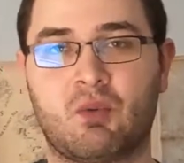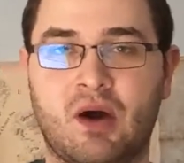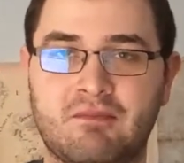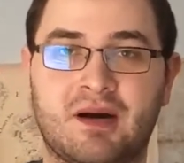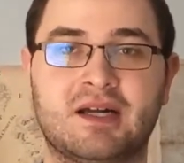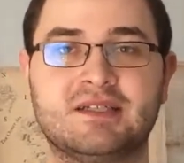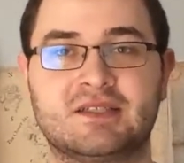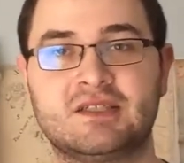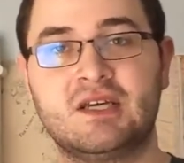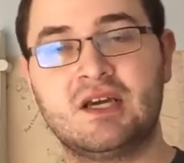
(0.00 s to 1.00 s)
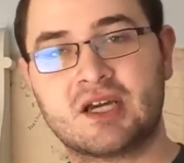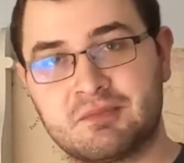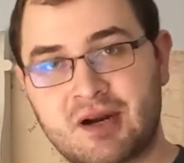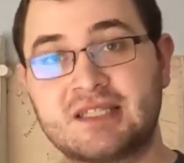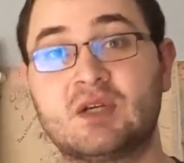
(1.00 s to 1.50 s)
one bond is
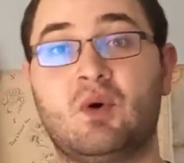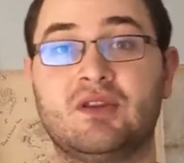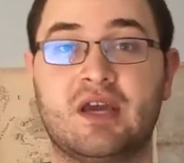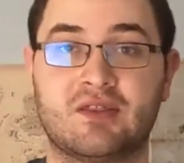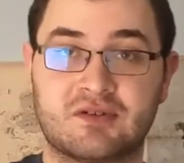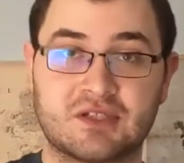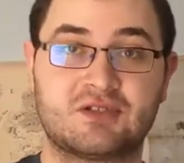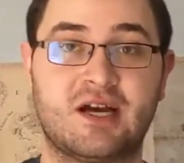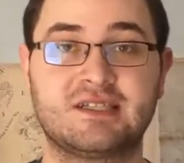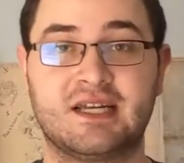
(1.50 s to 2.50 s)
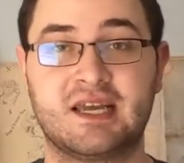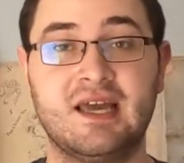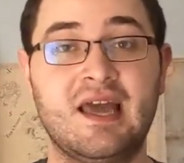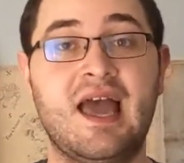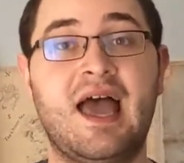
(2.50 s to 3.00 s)
compressing while the other is stretching.
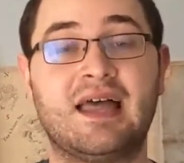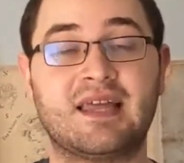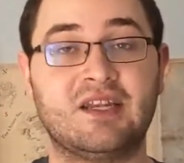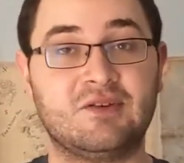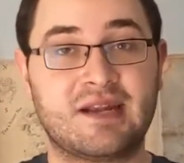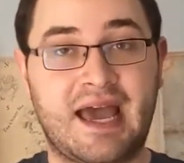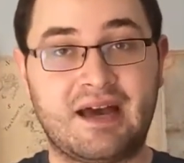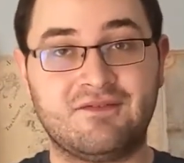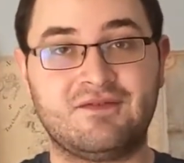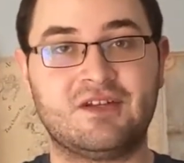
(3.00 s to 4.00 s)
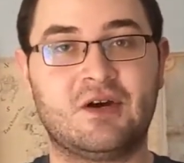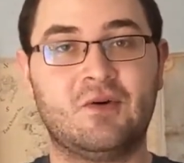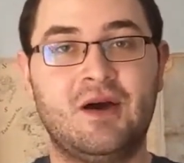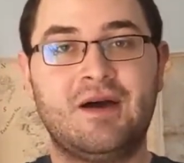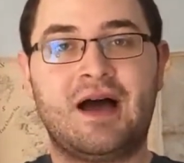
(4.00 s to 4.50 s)
And then you can have,
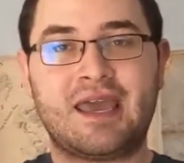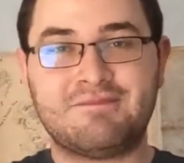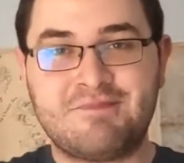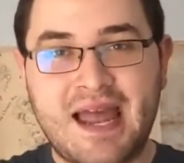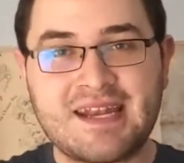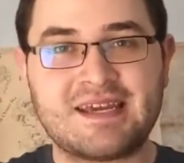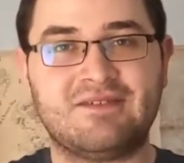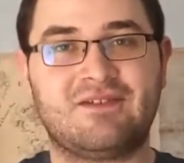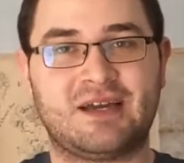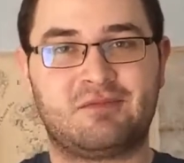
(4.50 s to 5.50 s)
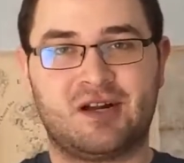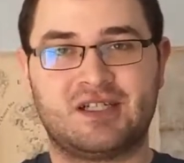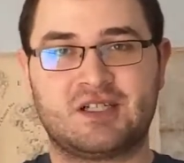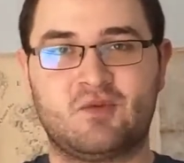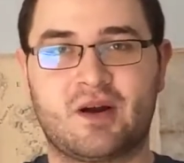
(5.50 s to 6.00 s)
a bending
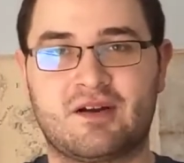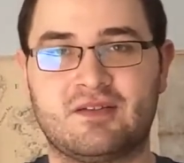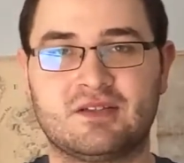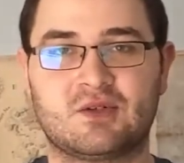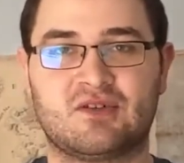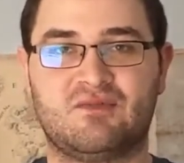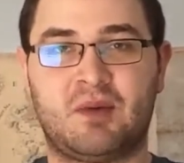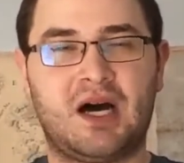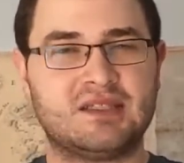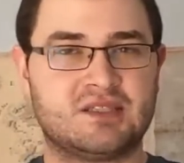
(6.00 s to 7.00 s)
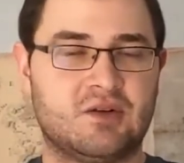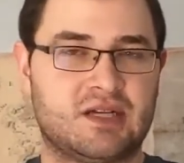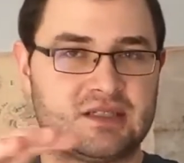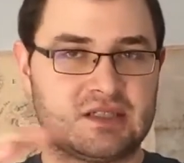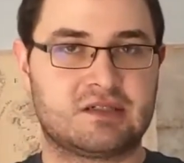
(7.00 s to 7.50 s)
vibration where the sort of bonds don't
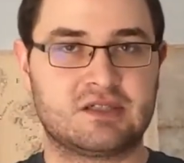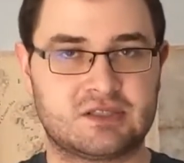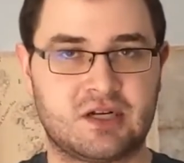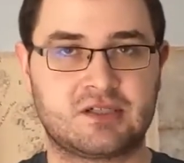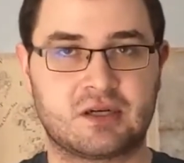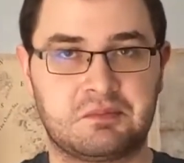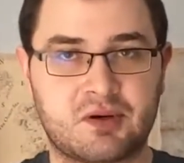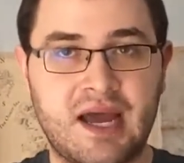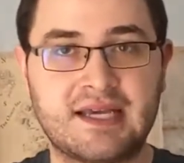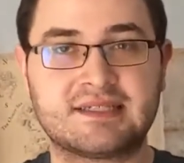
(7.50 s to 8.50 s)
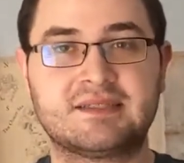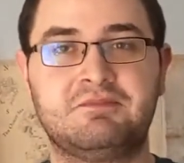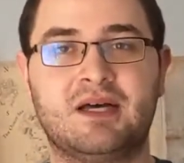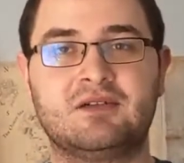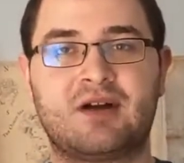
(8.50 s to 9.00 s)
necessarily stretch or compress,
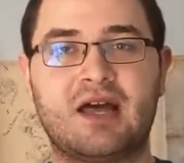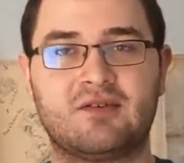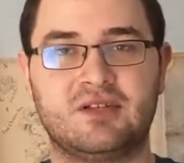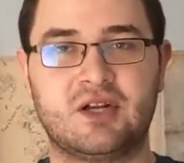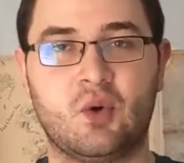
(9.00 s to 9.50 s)
but rather,